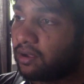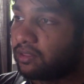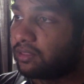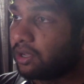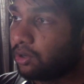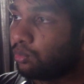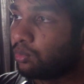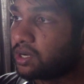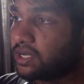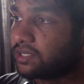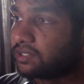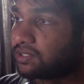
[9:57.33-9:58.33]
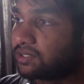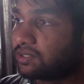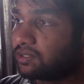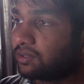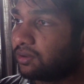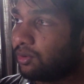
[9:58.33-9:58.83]
there
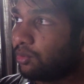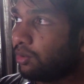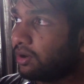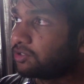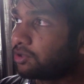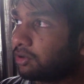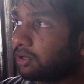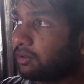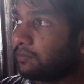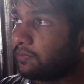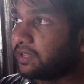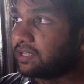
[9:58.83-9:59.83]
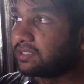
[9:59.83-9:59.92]
was what is arguably